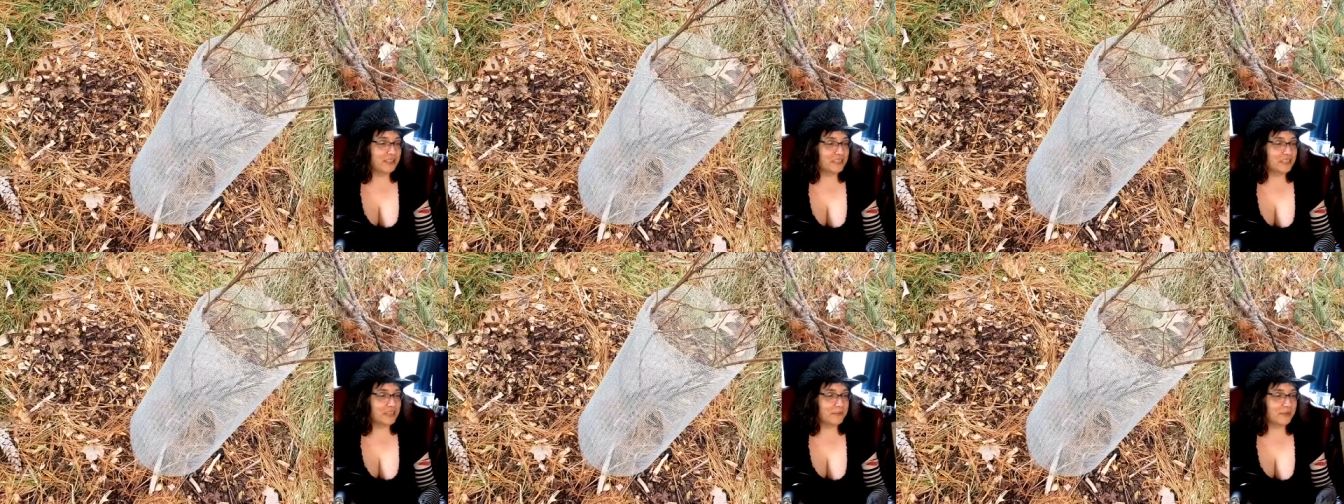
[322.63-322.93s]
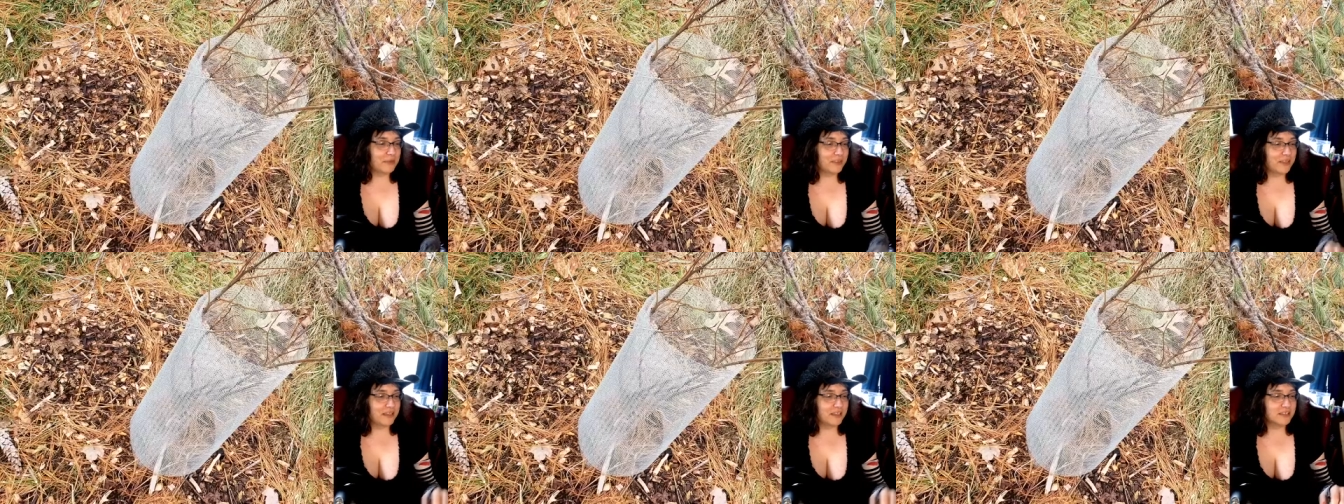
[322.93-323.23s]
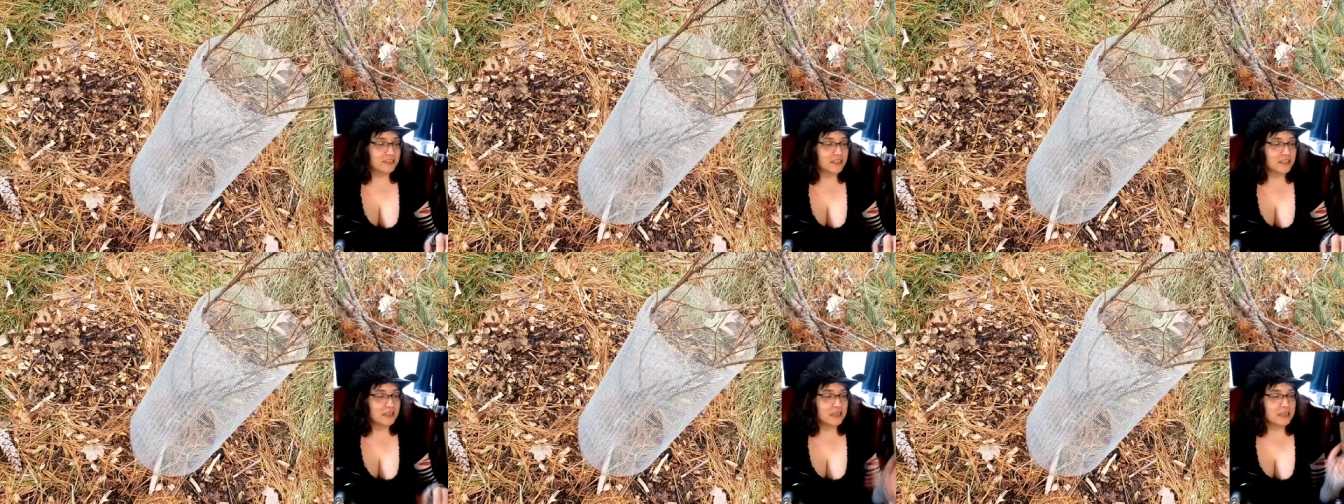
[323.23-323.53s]
scheme of
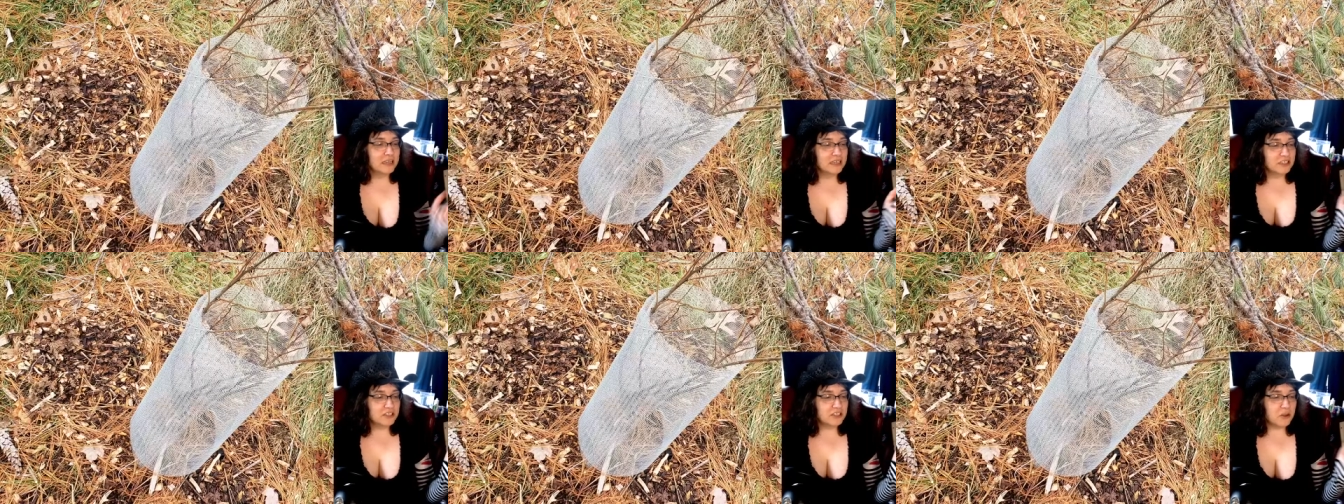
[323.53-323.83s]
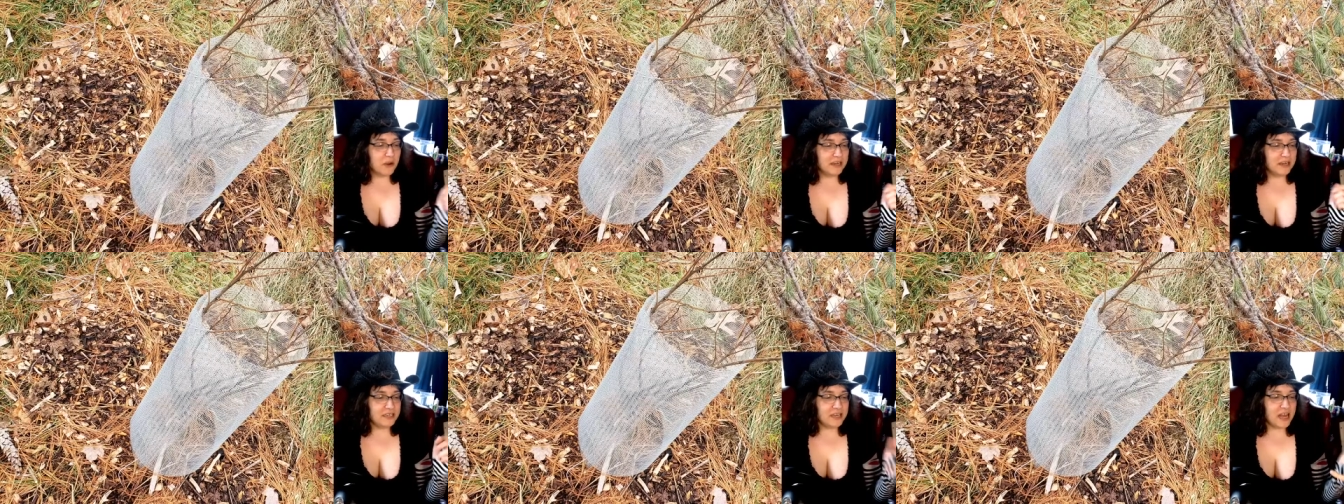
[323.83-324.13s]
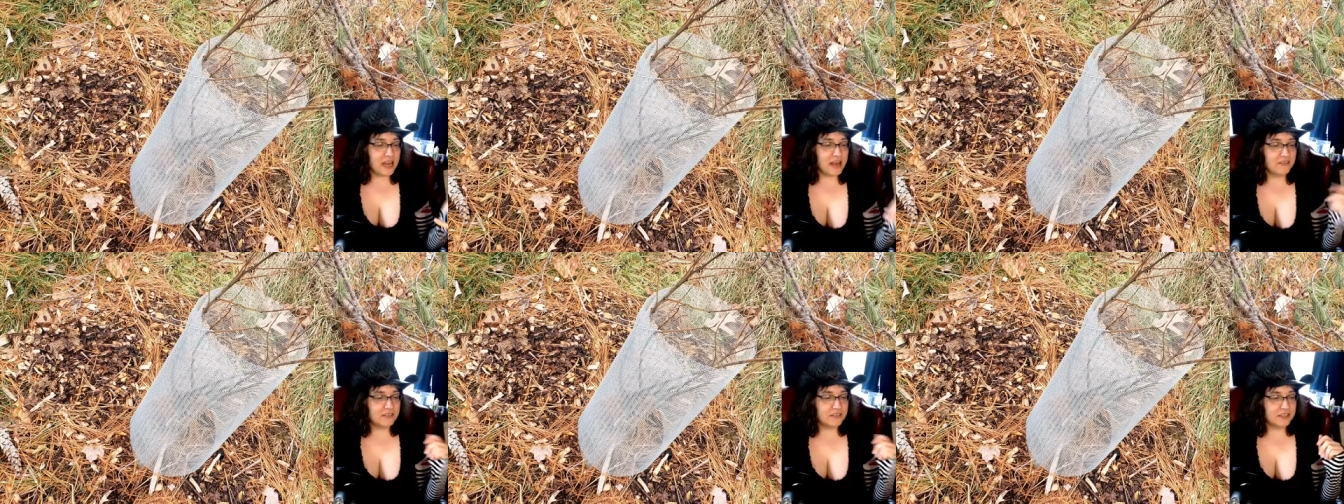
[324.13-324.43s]
things. So I did
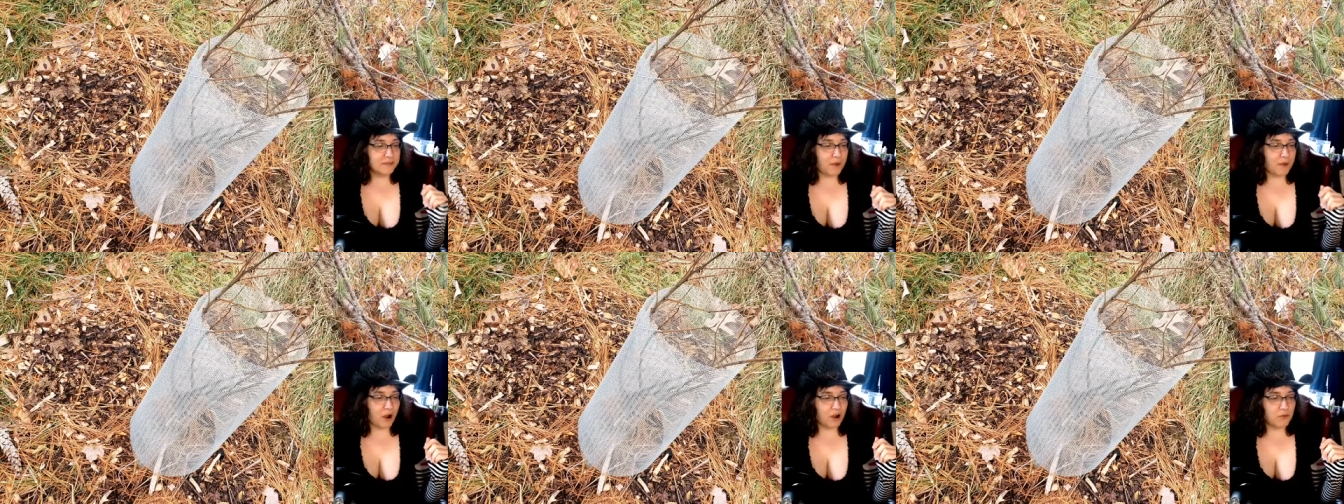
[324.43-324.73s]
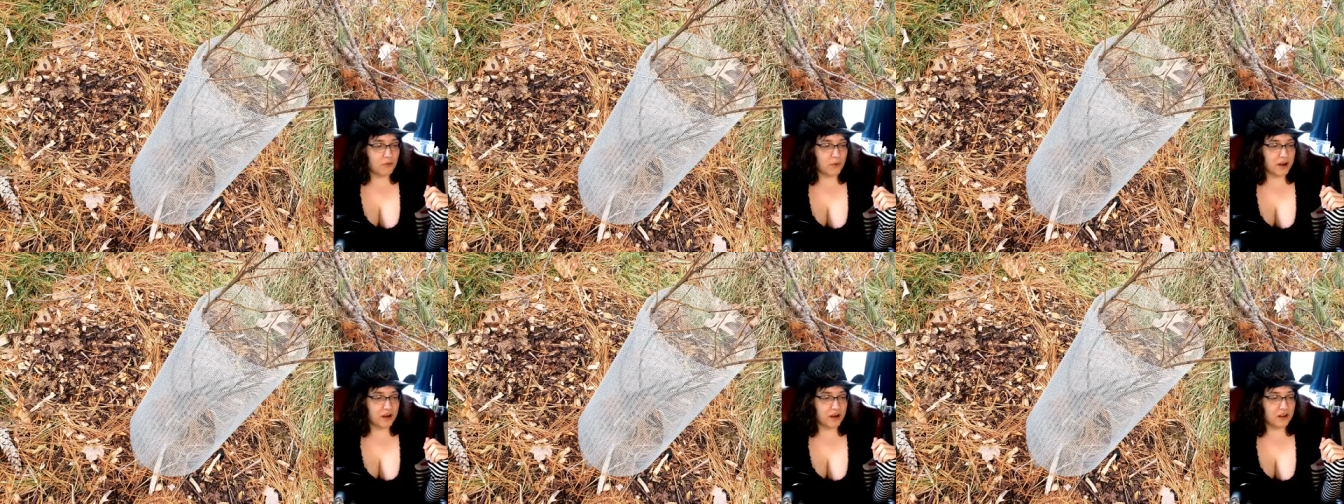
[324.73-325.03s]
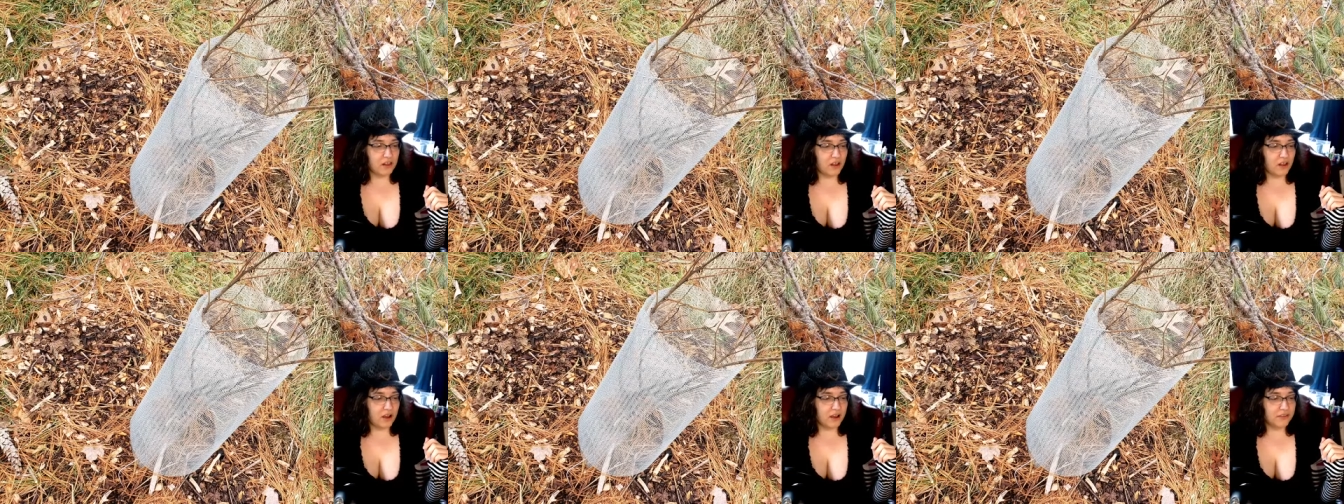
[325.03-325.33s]
have some hardwire
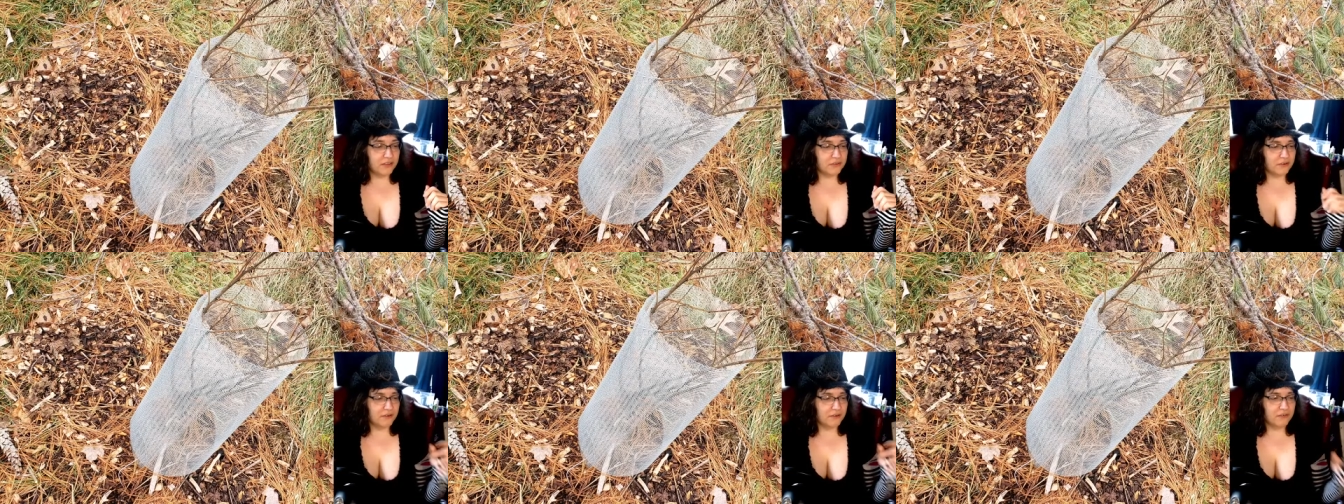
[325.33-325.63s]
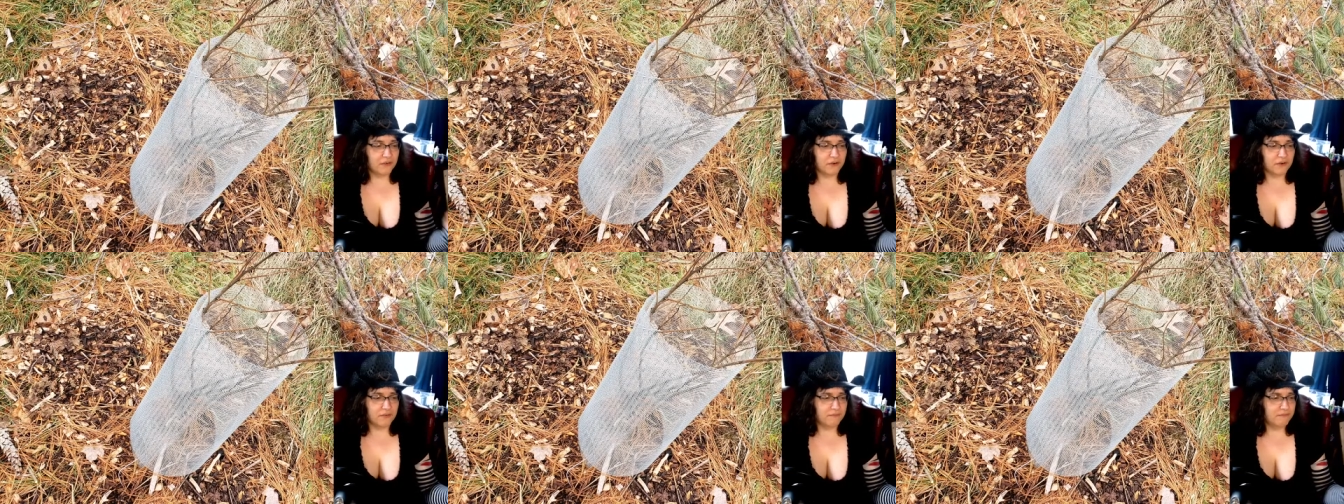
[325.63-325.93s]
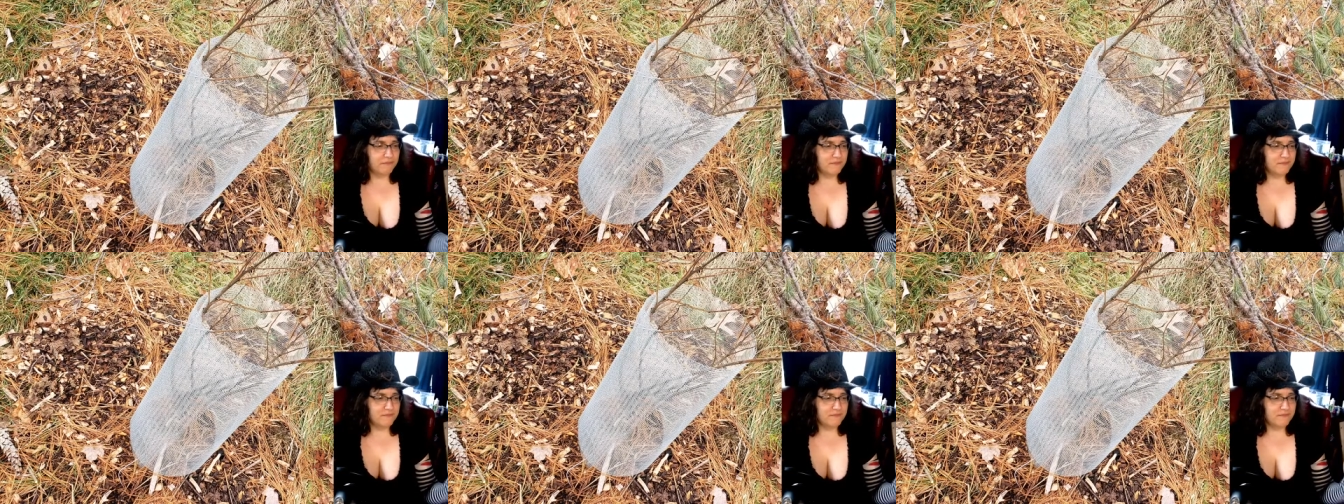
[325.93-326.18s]
cloth or or